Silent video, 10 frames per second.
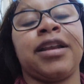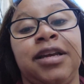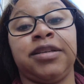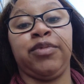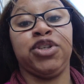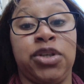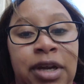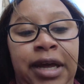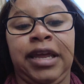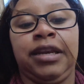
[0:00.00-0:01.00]
because I'm usually
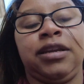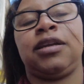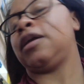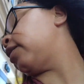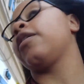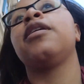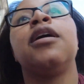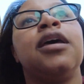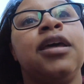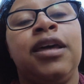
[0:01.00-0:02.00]
not in here
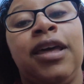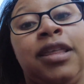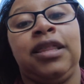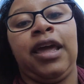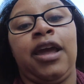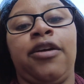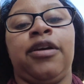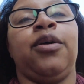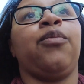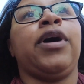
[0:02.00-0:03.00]
in the
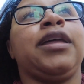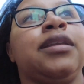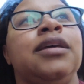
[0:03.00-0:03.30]
area when